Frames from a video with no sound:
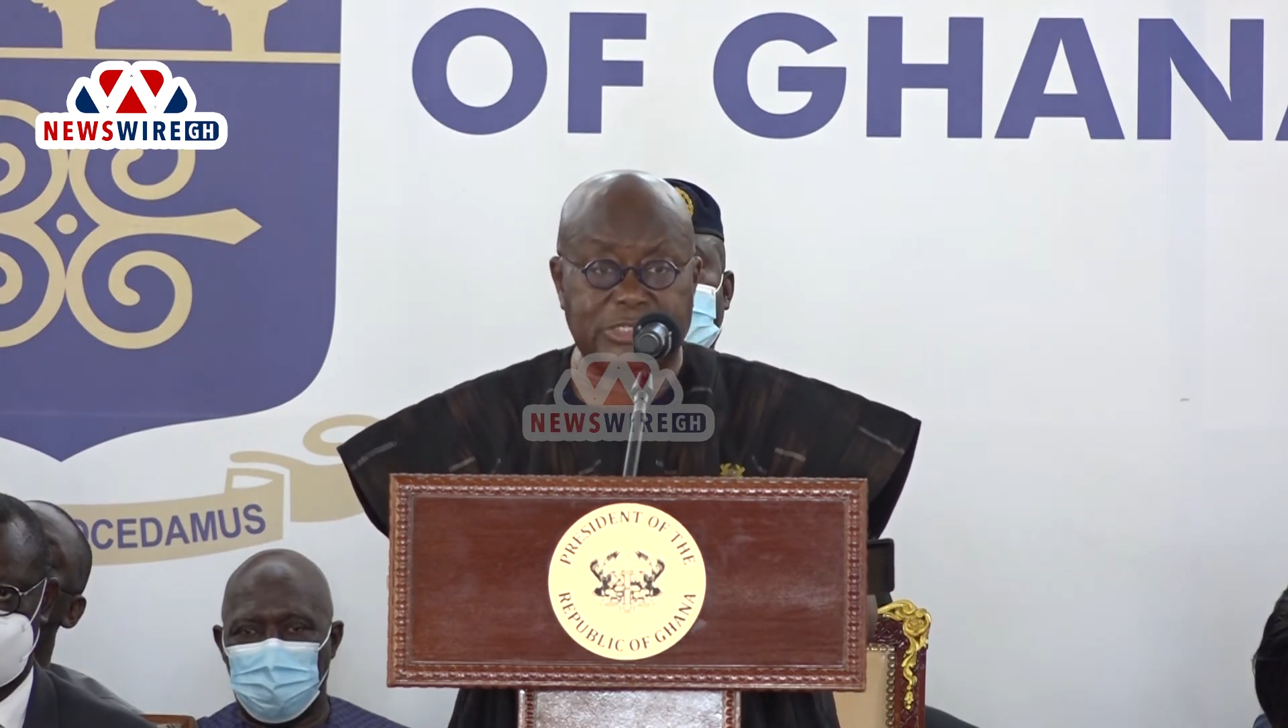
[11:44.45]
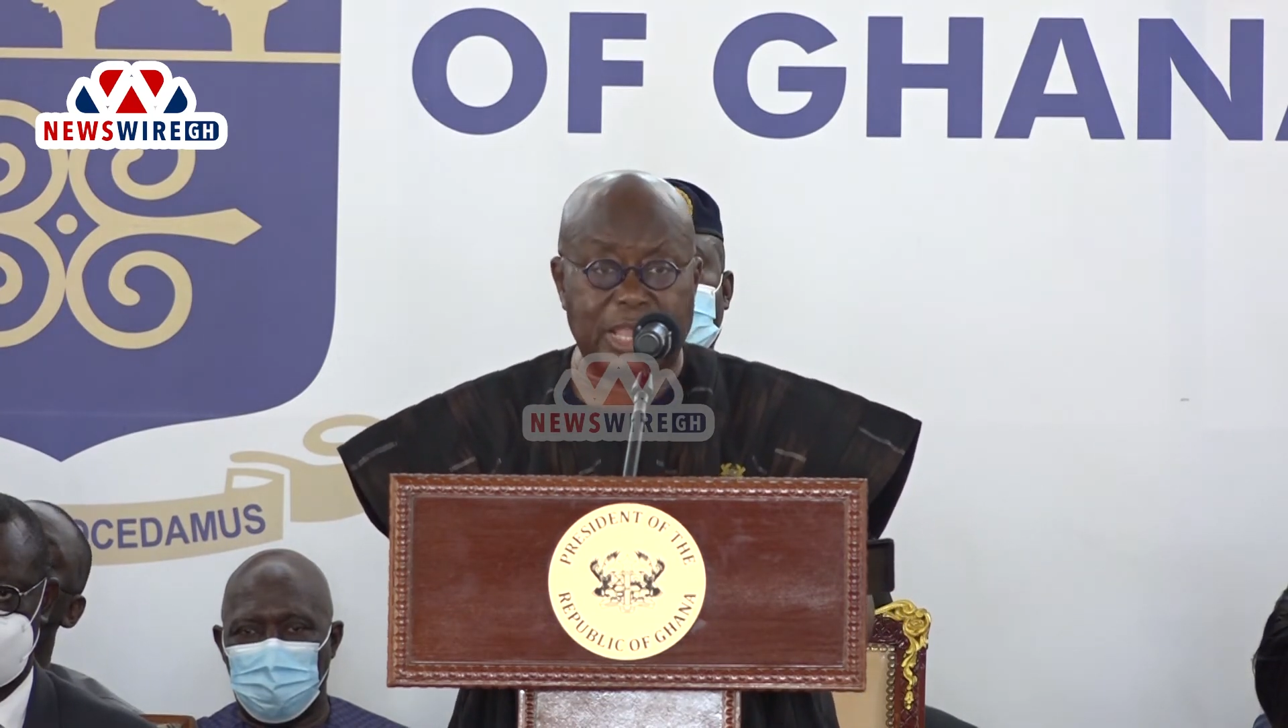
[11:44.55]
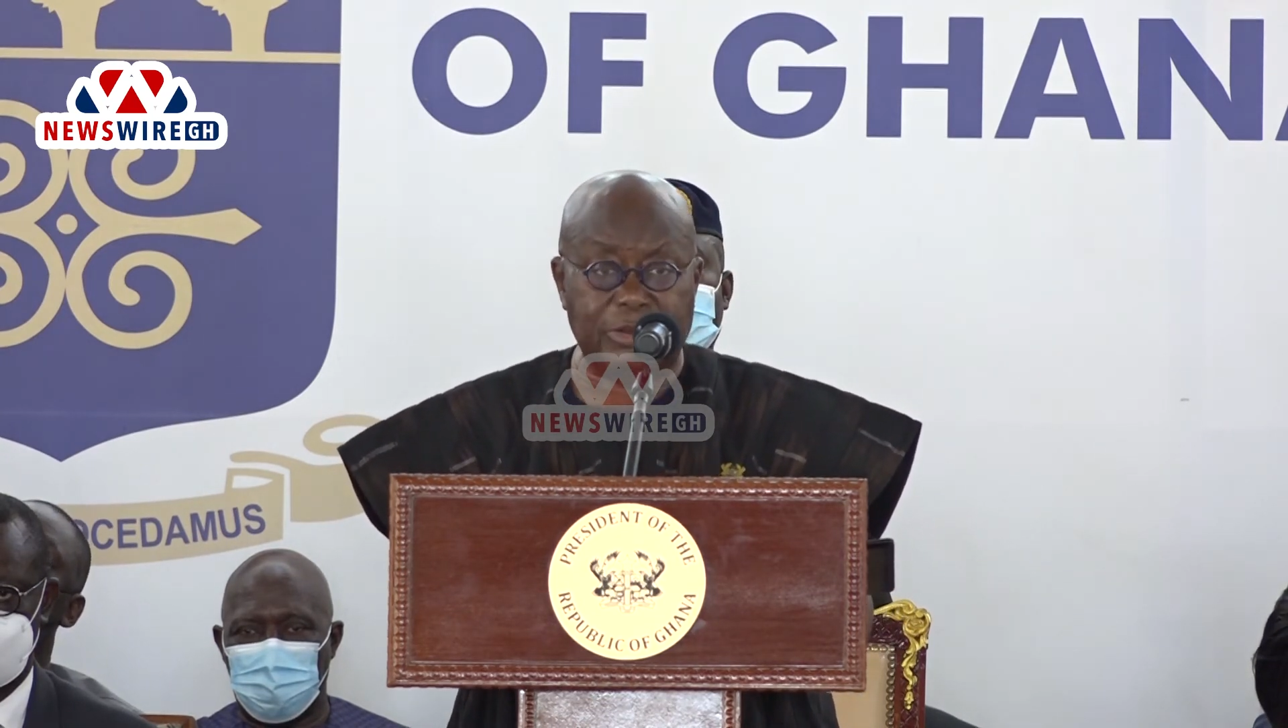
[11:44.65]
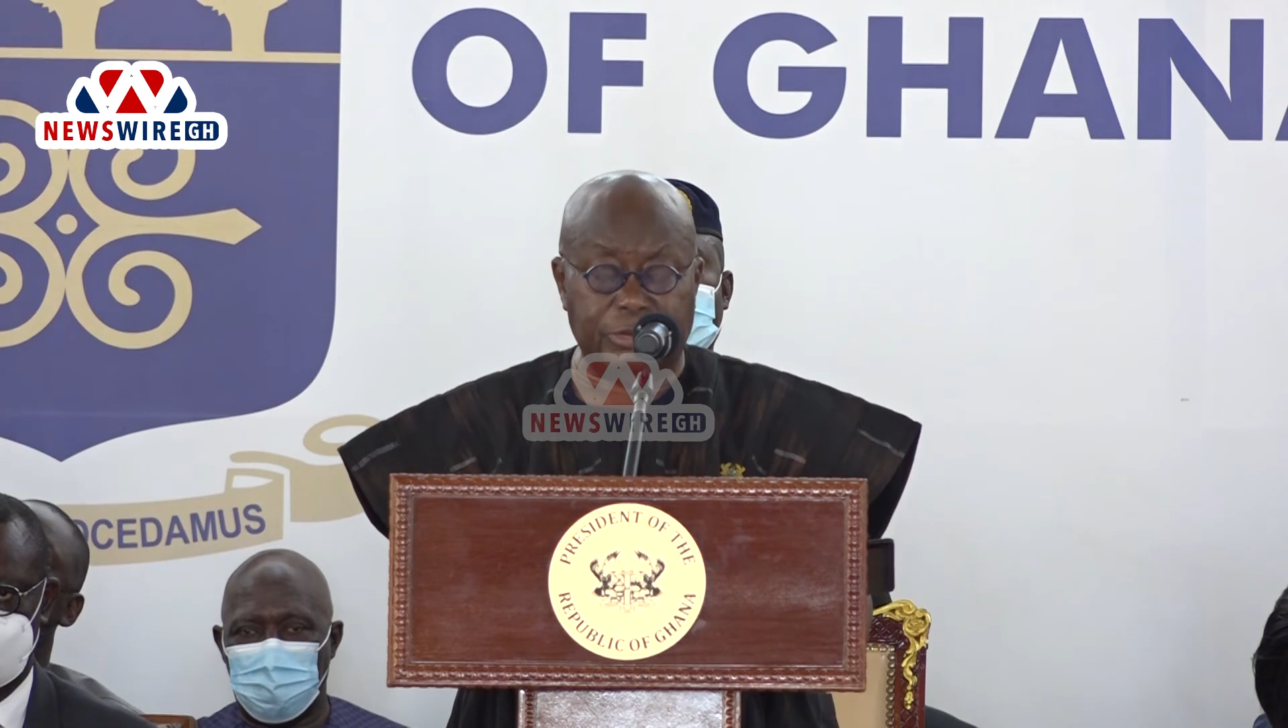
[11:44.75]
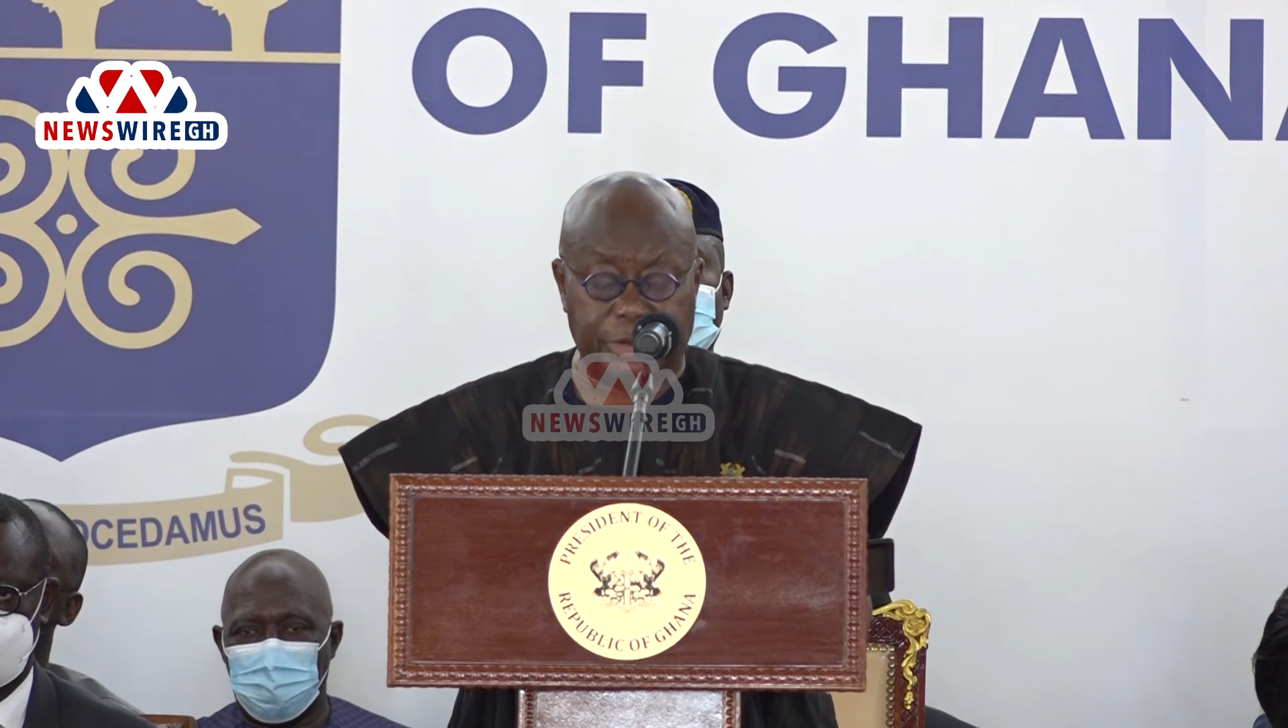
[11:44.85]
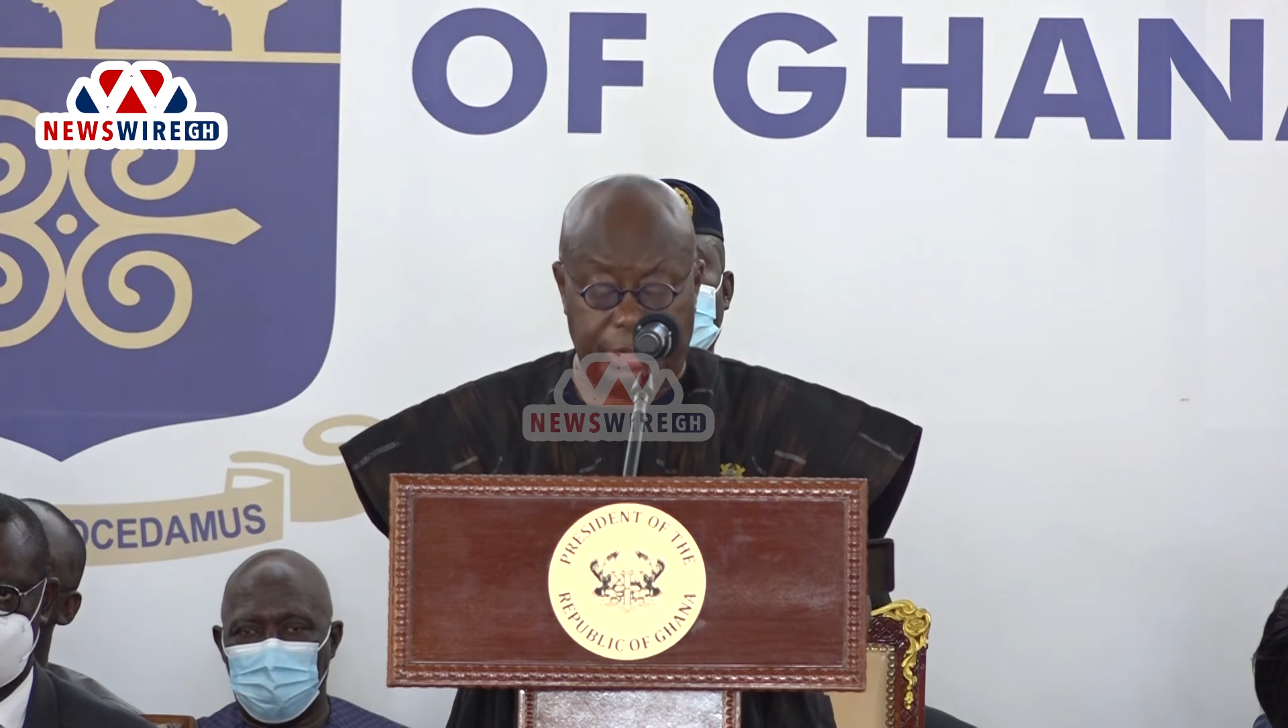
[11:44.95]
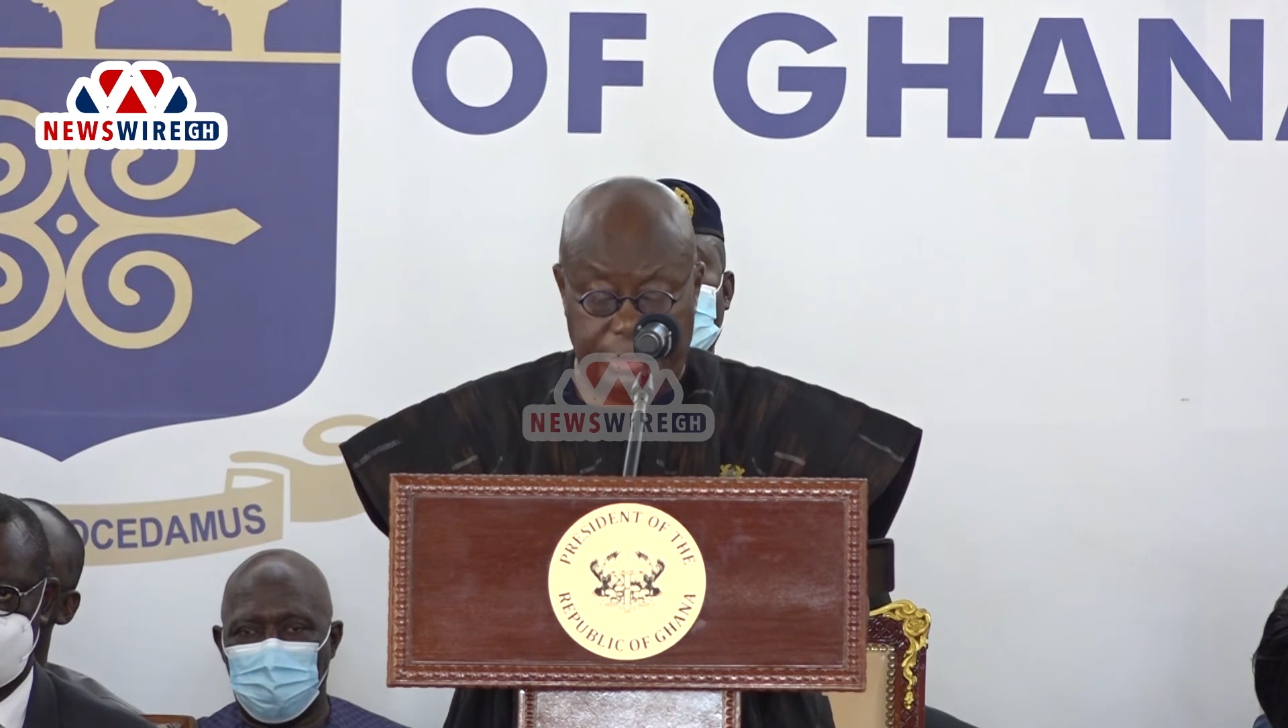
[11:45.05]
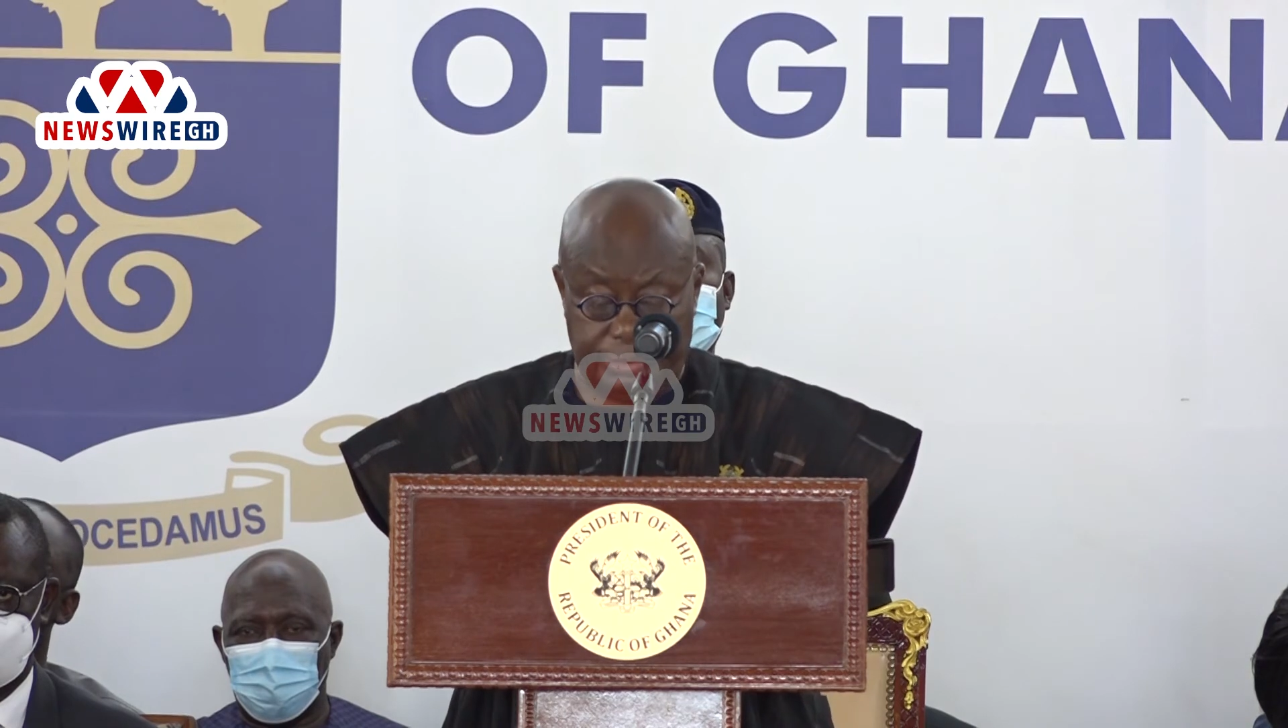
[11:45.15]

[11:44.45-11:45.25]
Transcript: January,